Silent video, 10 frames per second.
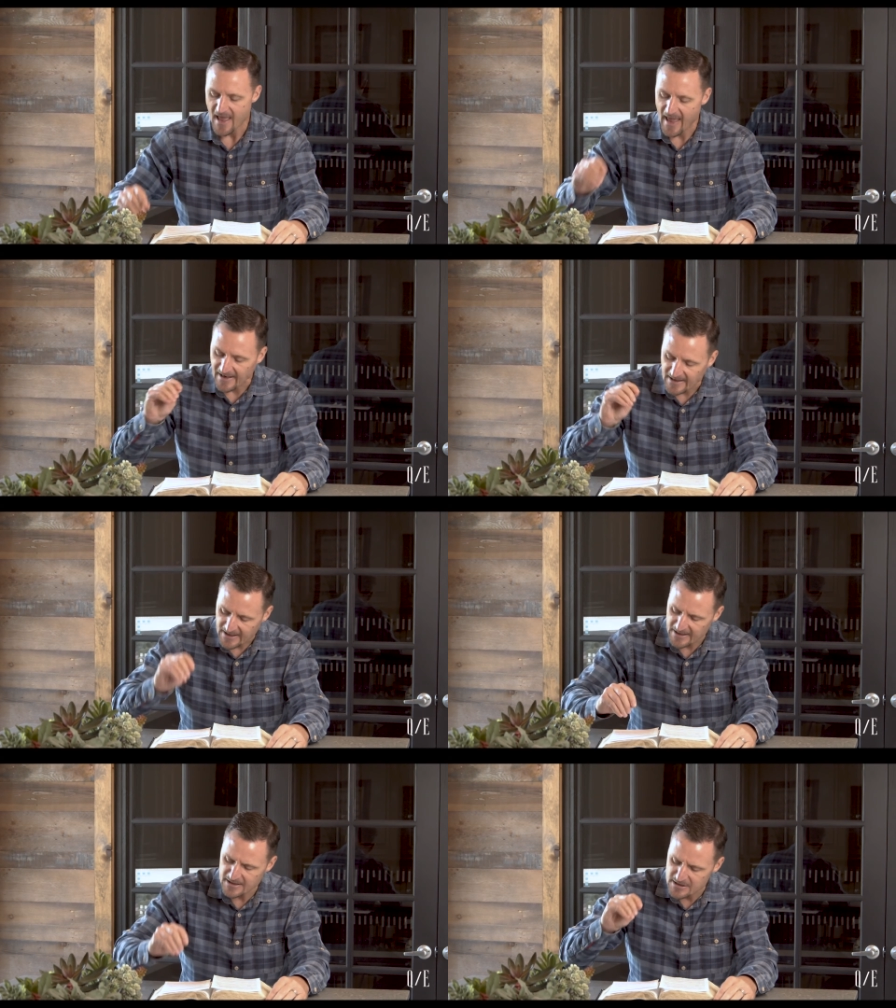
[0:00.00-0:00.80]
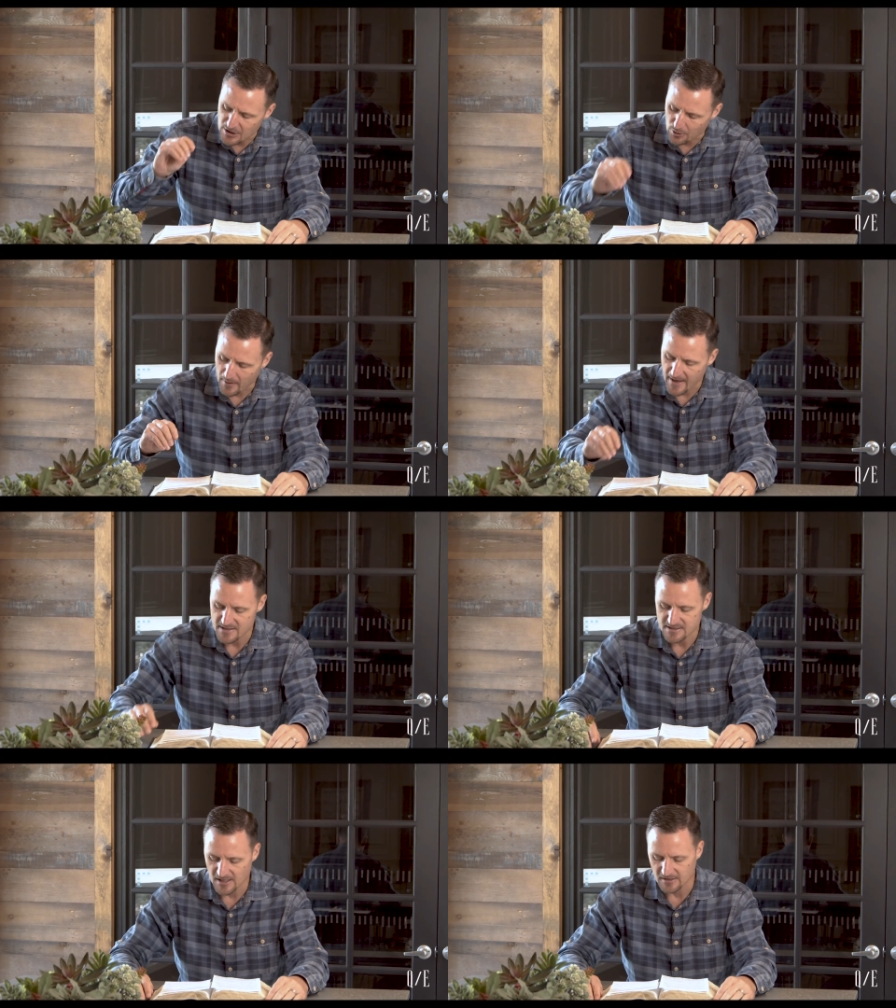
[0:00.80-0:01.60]
And His
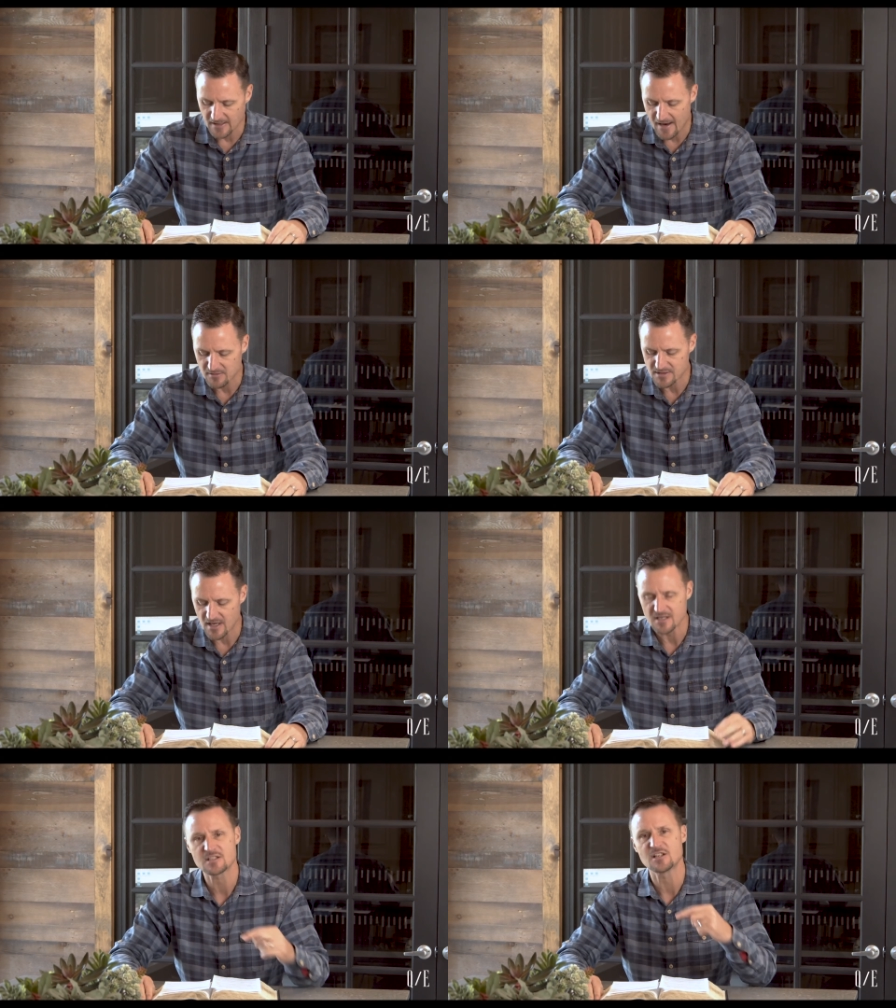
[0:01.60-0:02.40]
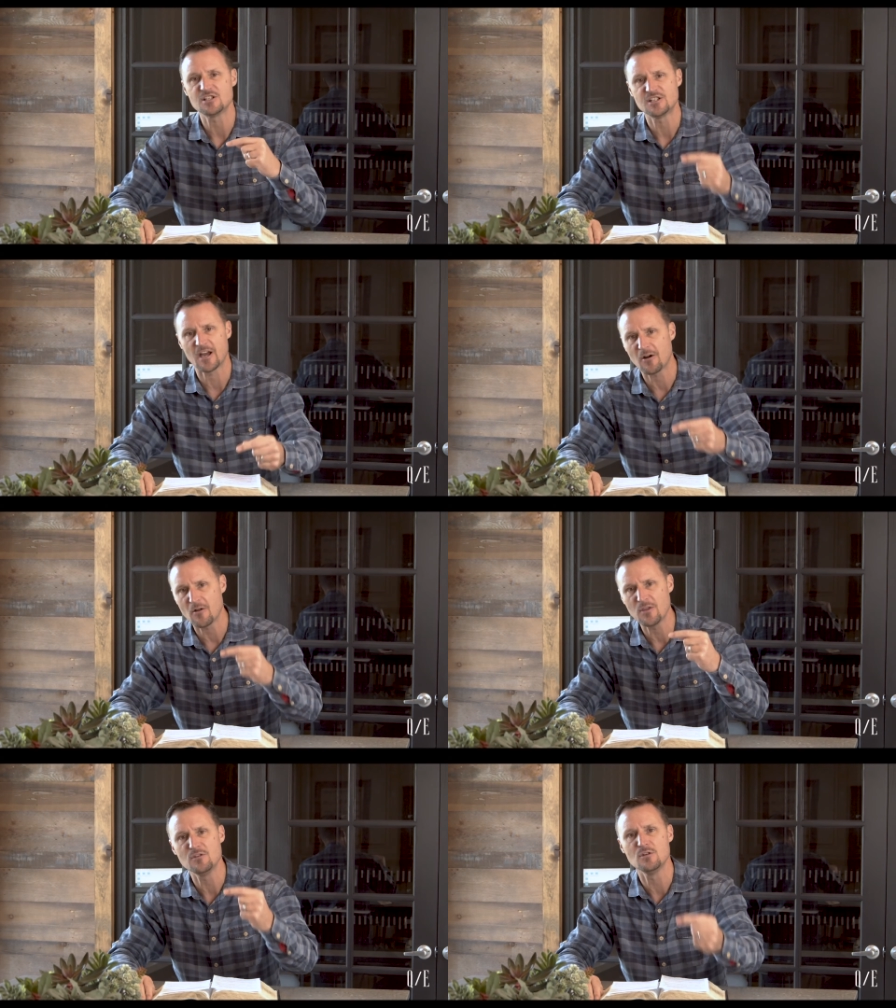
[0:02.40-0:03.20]
grace allows us to share
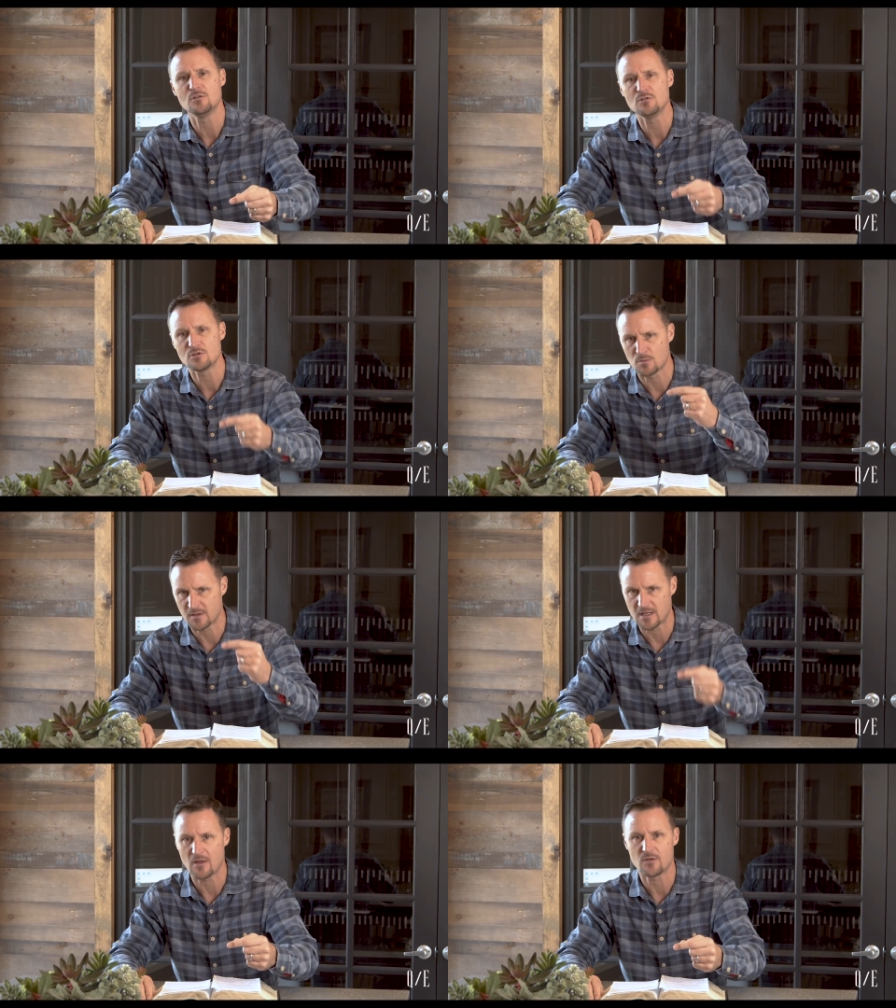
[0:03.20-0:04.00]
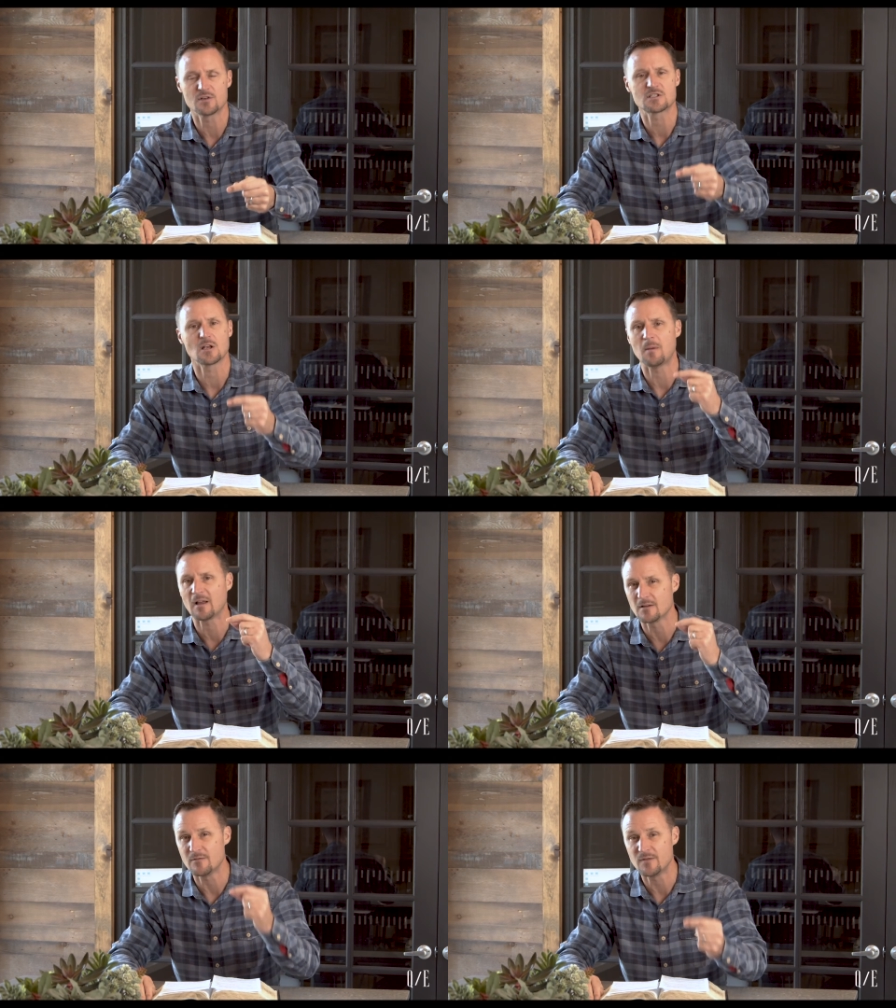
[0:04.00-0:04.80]
the news with others
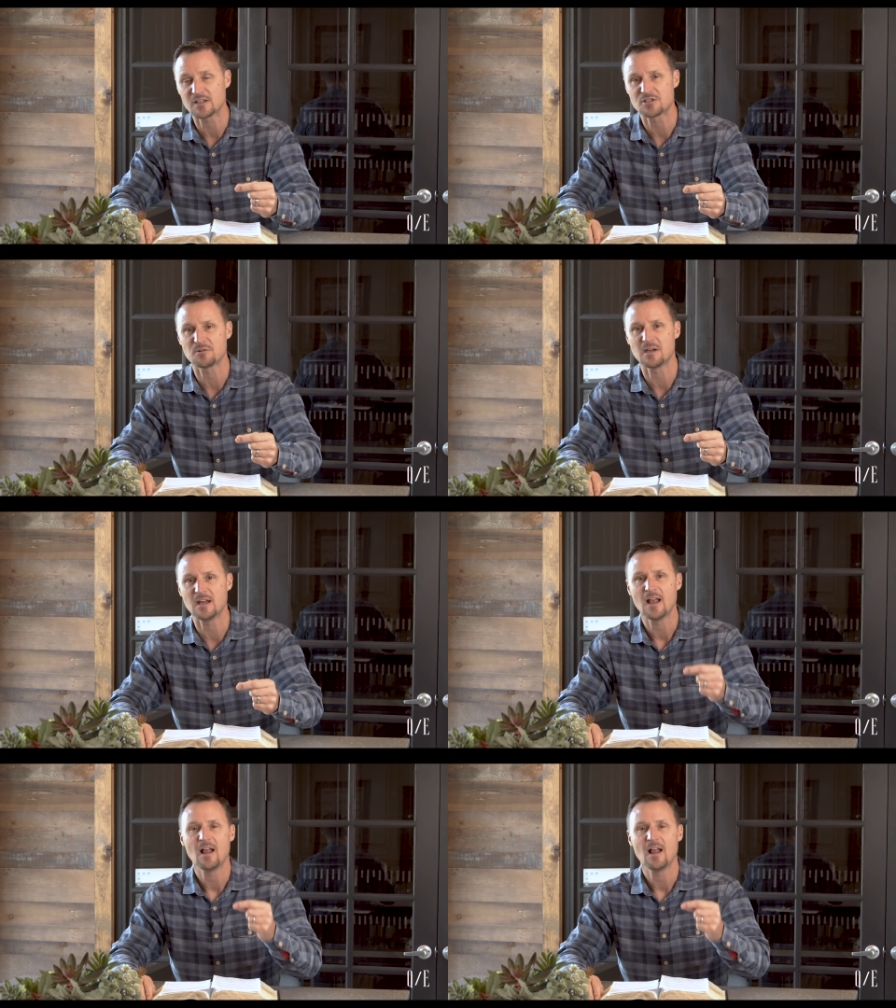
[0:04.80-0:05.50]
about the victory